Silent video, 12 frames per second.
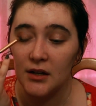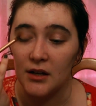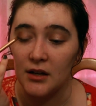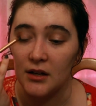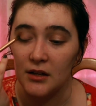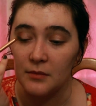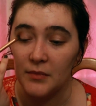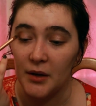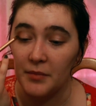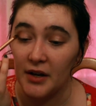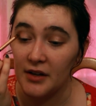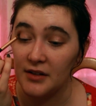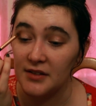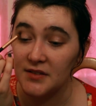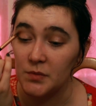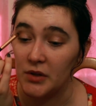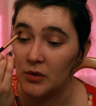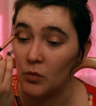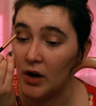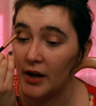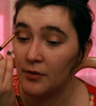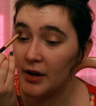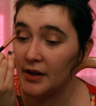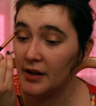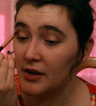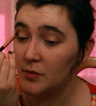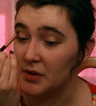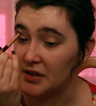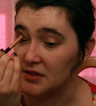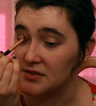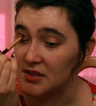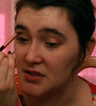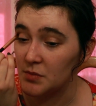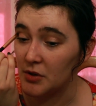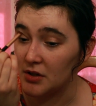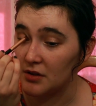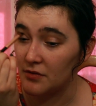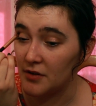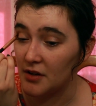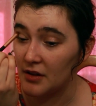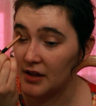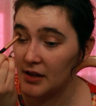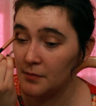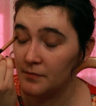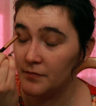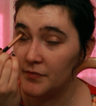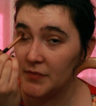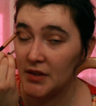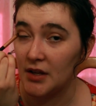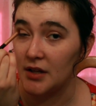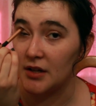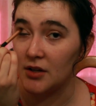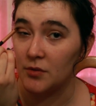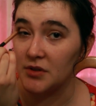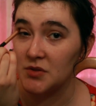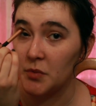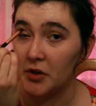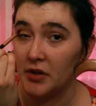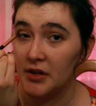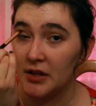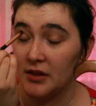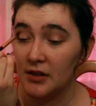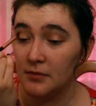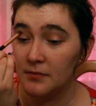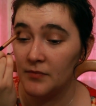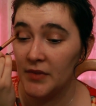I'm not going to explain why right now because that's part of the fun of the game and I don't want to spoil anything.